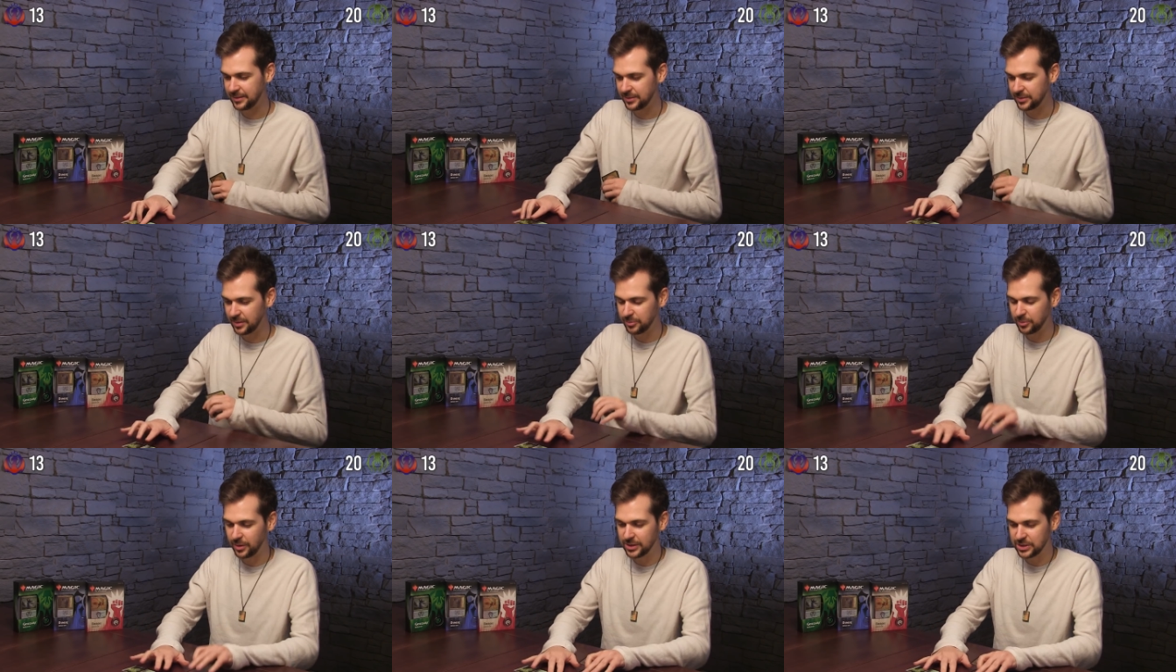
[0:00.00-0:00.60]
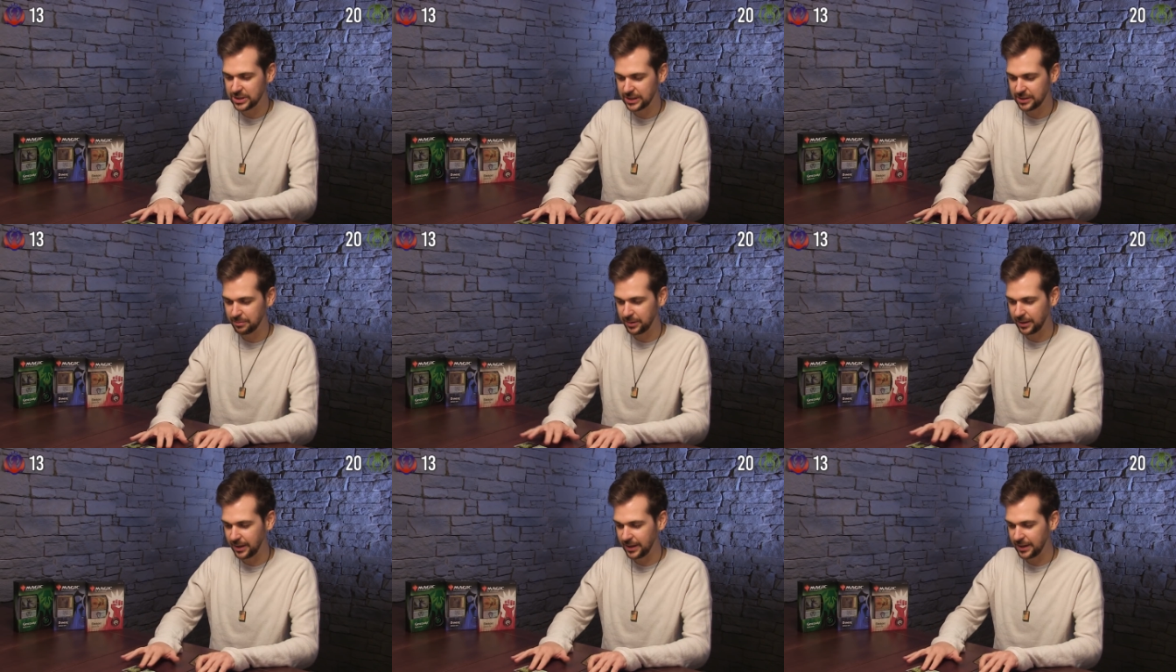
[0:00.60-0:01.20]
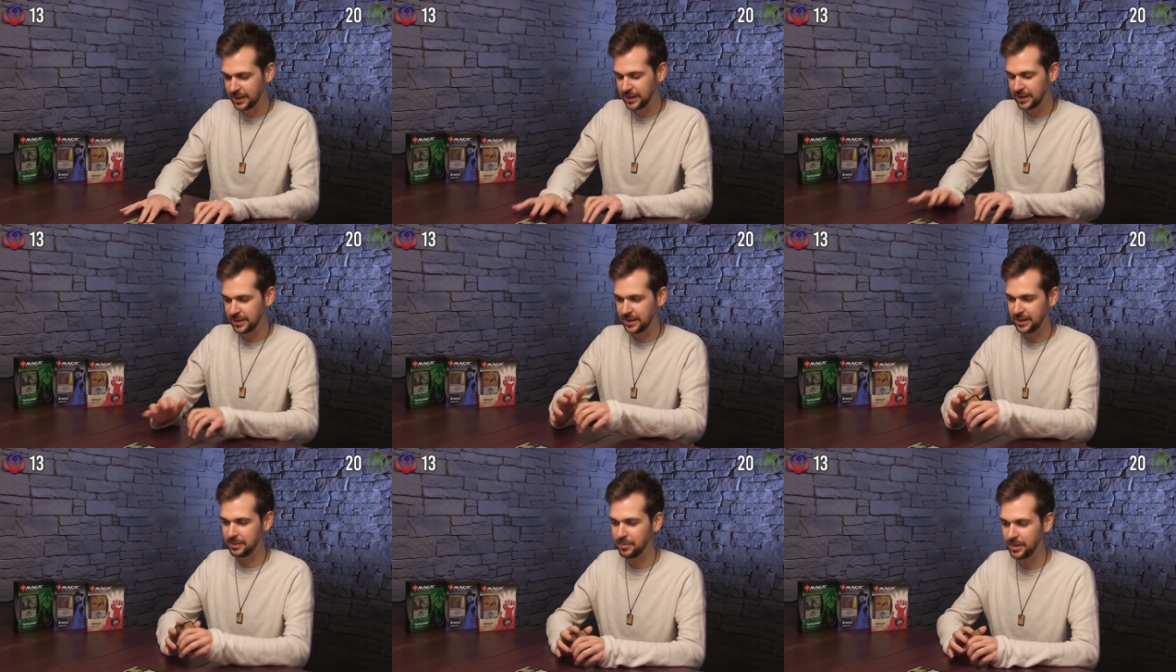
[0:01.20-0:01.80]
So okay. I'm not actually going to play any
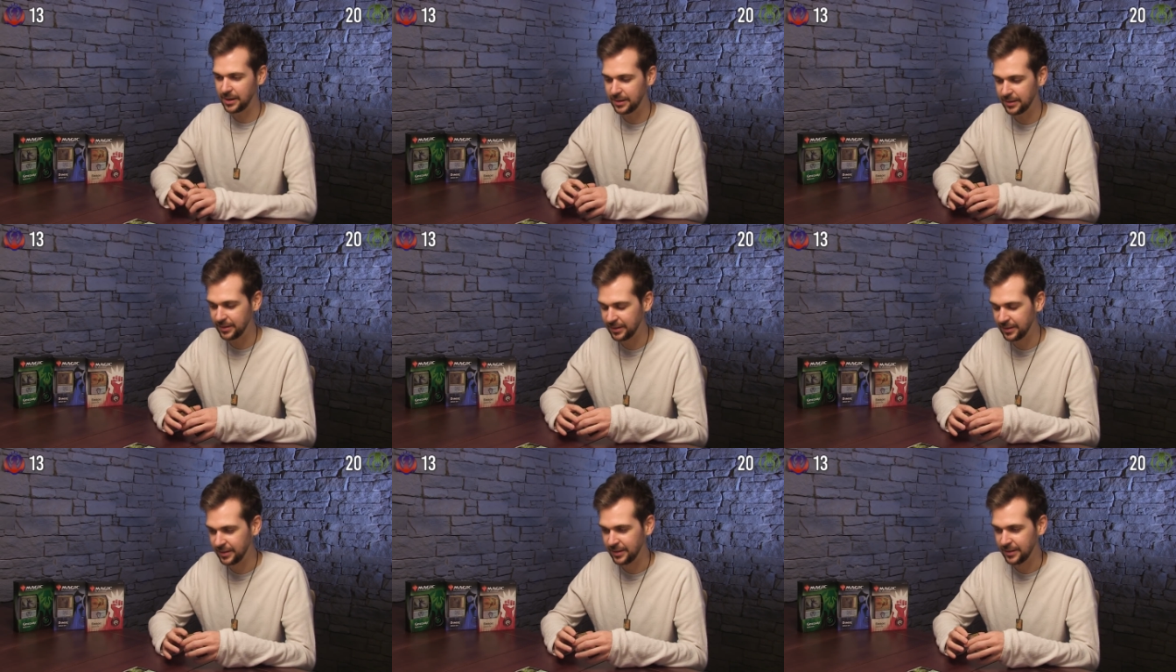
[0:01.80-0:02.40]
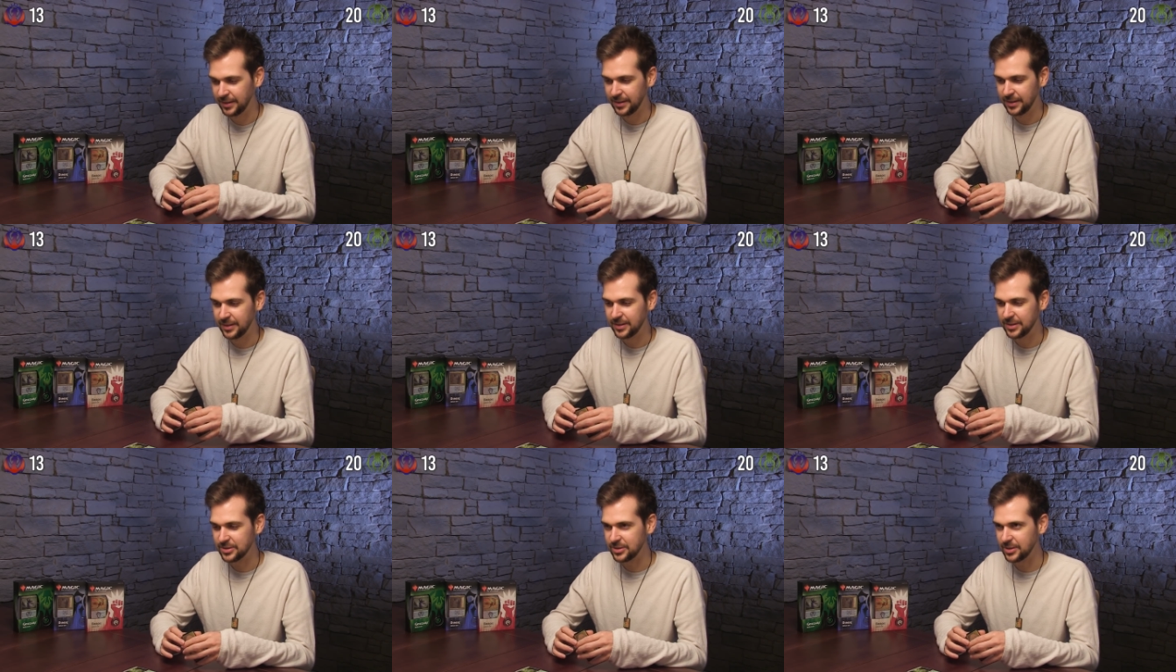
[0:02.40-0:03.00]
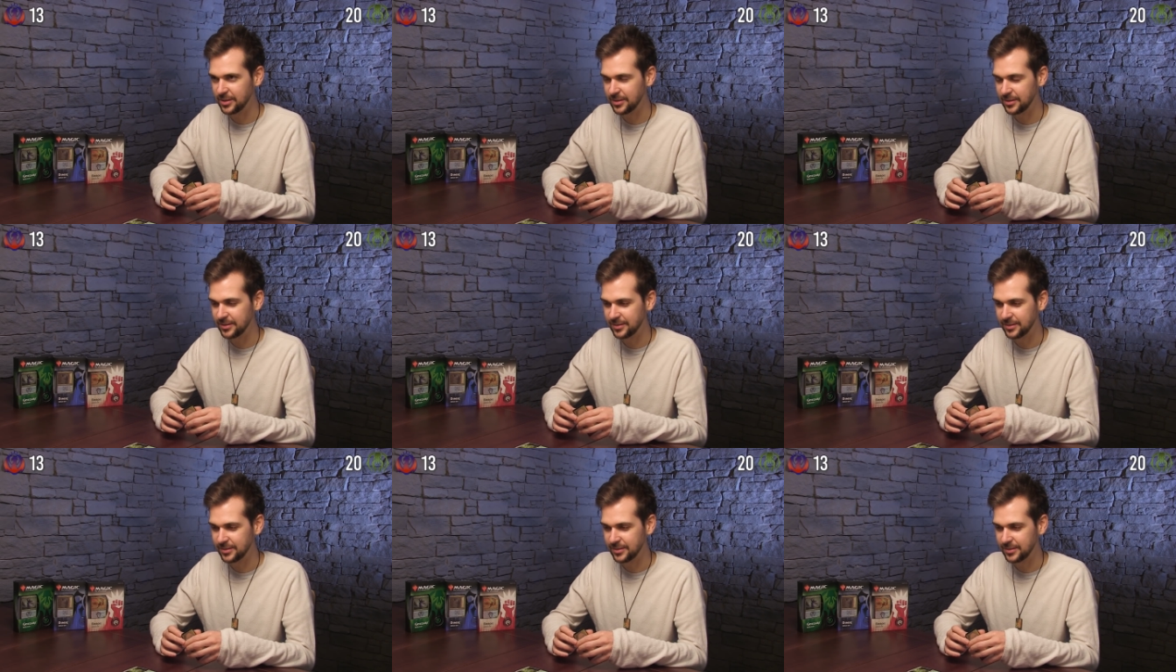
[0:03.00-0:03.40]
any mana this turn.